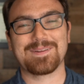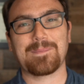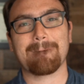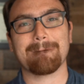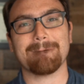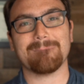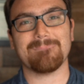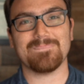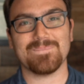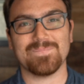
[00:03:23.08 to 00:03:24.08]

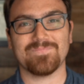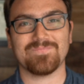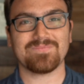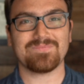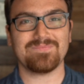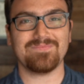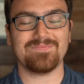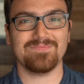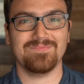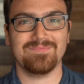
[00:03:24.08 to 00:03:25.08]

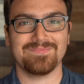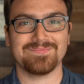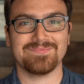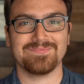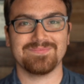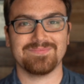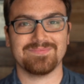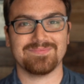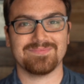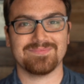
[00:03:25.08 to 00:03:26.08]

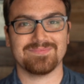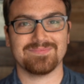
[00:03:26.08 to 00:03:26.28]
This person isn't speaking.